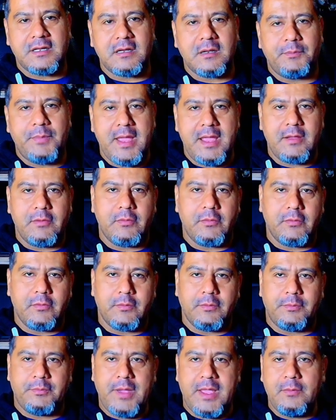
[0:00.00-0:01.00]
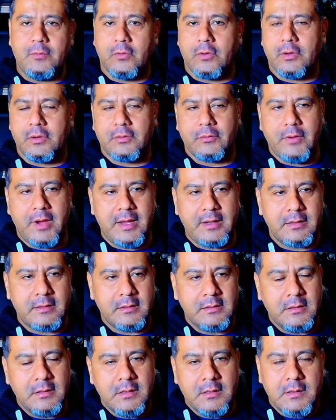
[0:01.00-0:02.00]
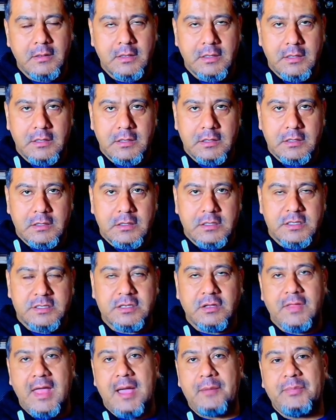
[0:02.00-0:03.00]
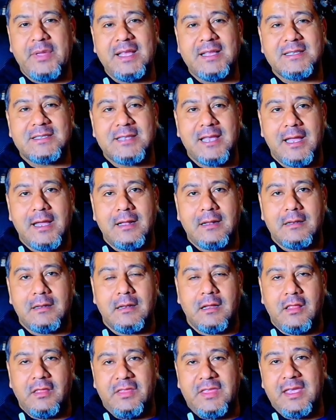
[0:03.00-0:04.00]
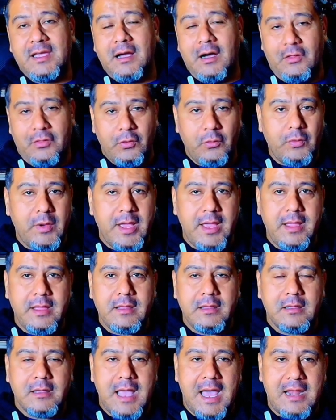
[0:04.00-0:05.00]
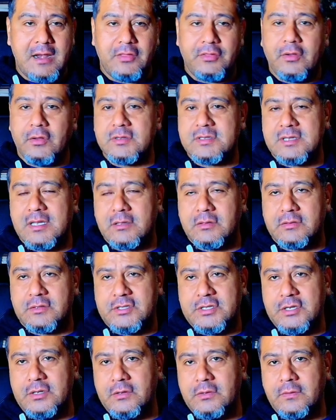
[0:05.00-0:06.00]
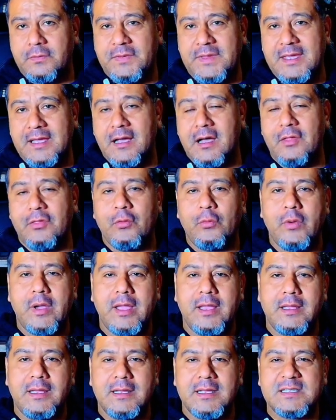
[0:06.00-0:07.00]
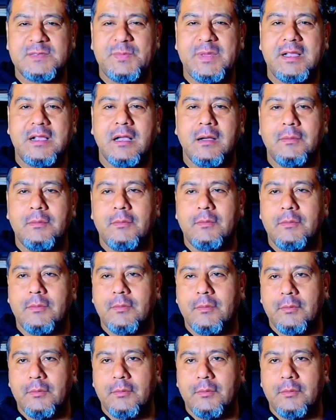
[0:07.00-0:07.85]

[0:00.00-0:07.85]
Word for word: going to pay pay more, right? So that being said, the other way out of those two, the other way is become